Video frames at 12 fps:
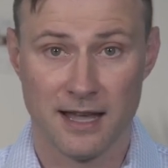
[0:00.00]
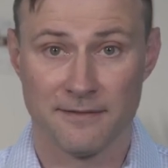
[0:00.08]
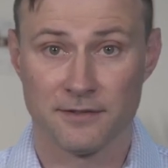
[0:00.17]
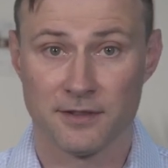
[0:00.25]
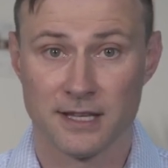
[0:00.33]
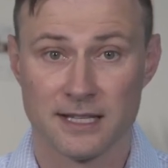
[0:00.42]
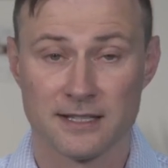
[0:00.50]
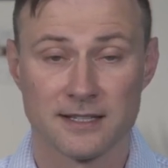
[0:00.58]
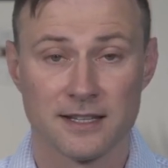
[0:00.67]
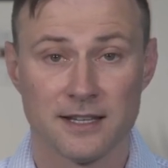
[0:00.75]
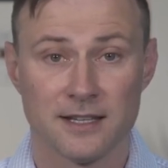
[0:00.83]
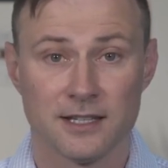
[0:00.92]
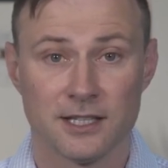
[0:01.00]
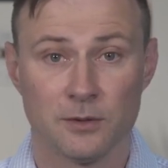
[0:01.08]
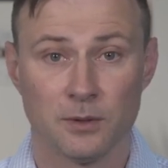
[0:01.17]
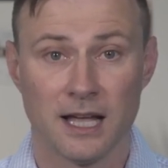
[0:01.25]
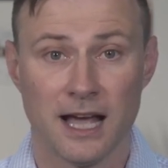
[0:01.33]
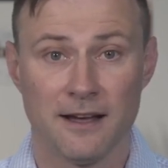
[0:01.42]
After this,
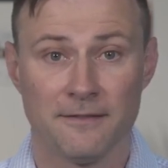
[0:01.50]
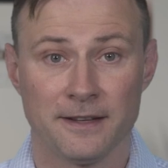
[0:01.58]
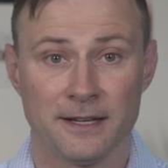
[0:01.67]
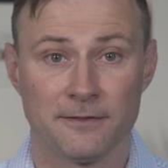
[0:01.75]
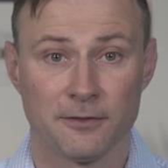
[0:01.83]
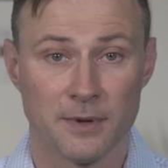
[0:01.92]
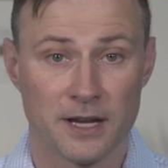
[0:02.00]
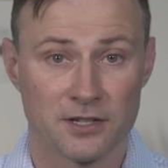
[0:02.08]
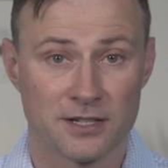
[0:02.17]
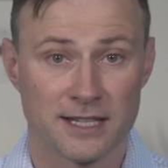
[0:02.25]
you will have an information